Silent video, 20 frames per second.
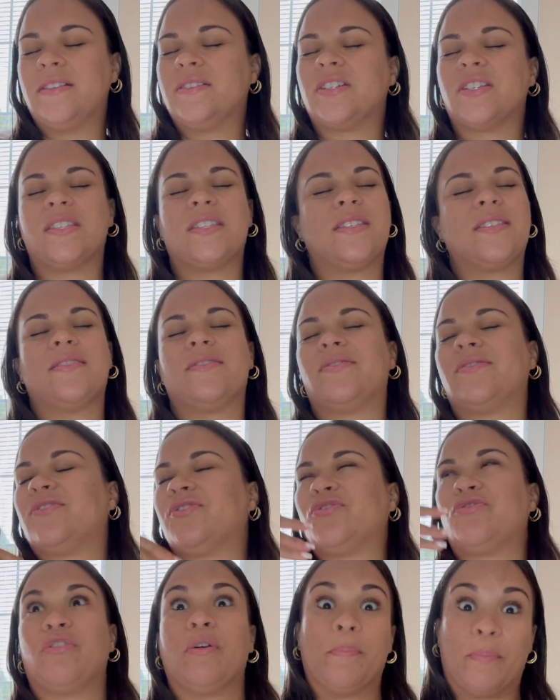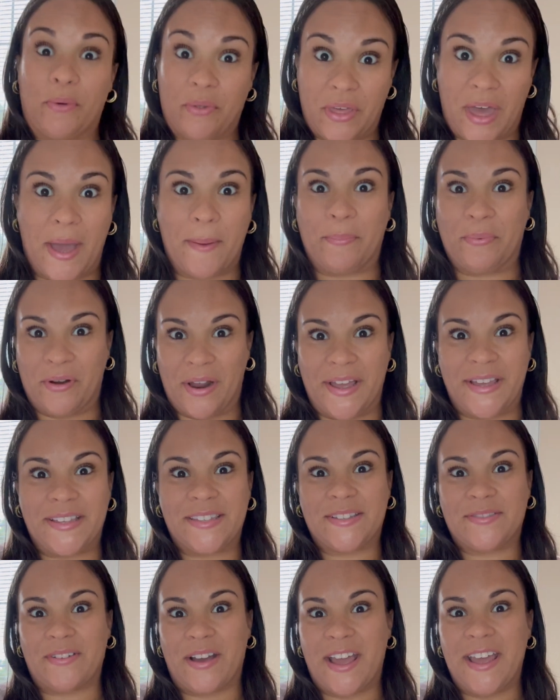just triple that
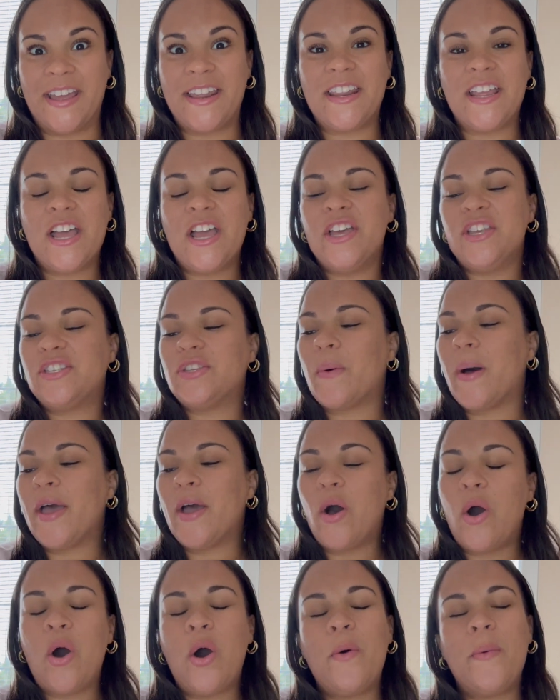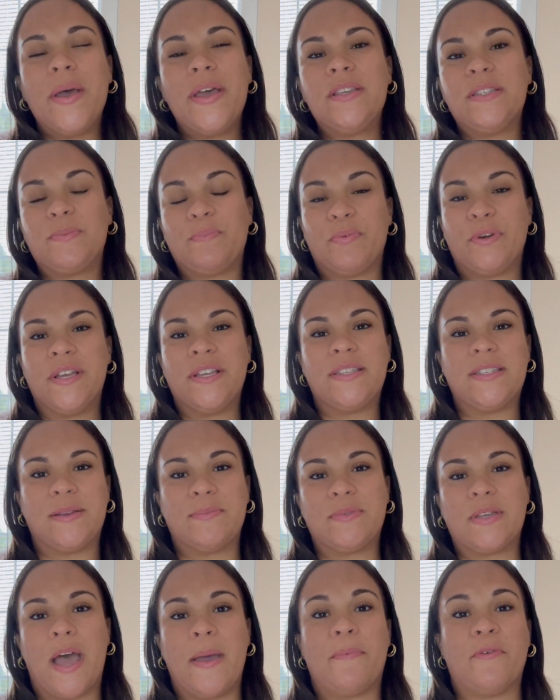price, right? So I always bring some
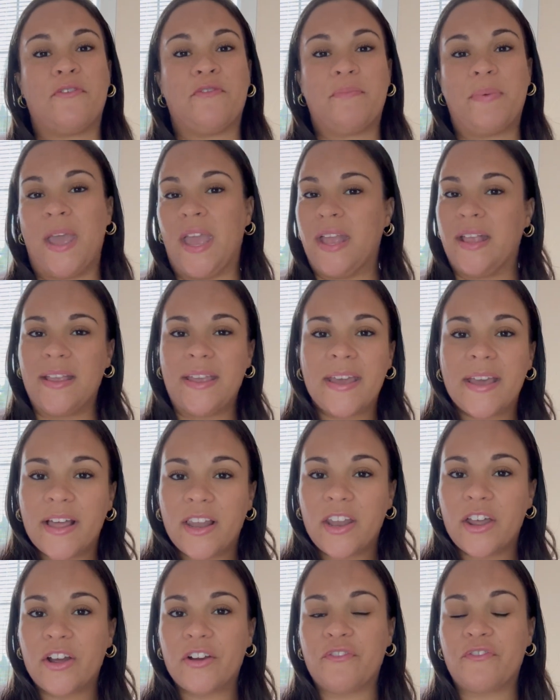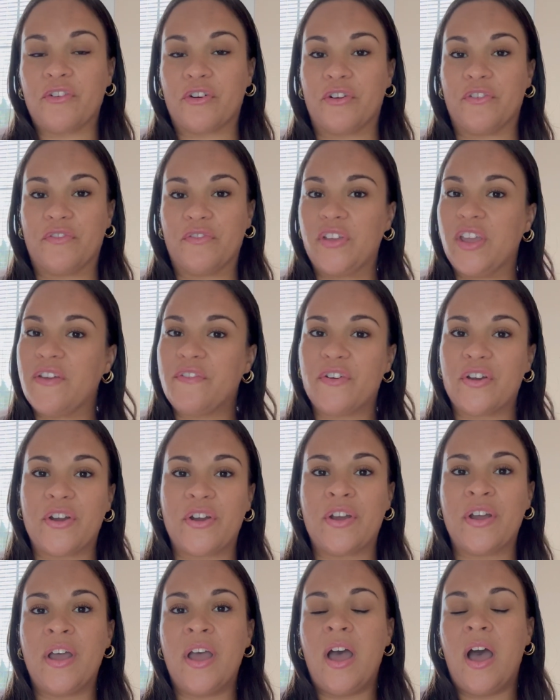type of painkiller for a
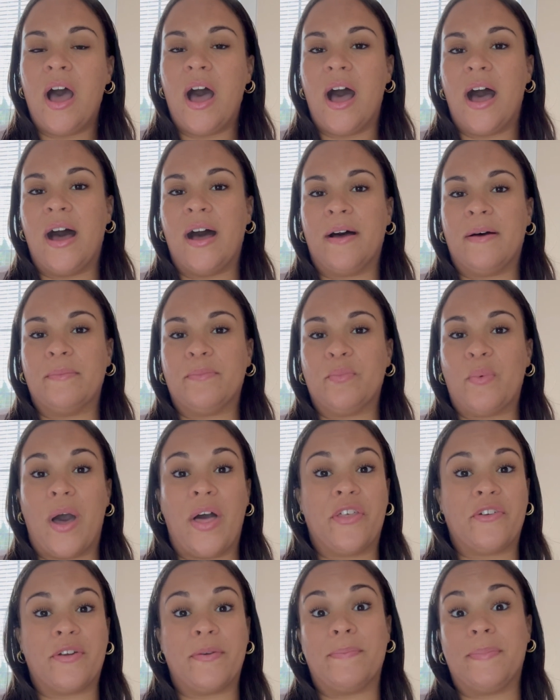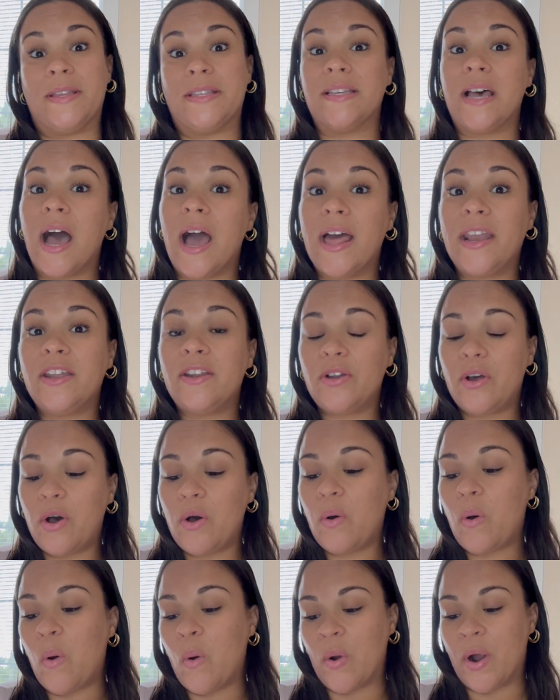fever, whether it be
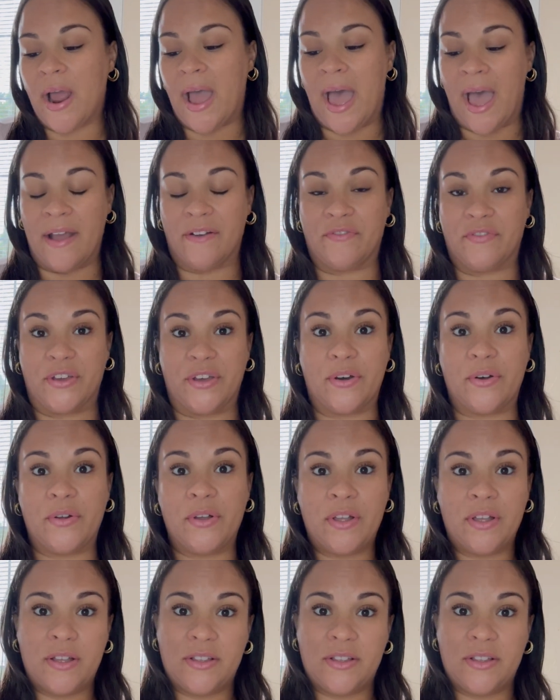Tylenol or Advil.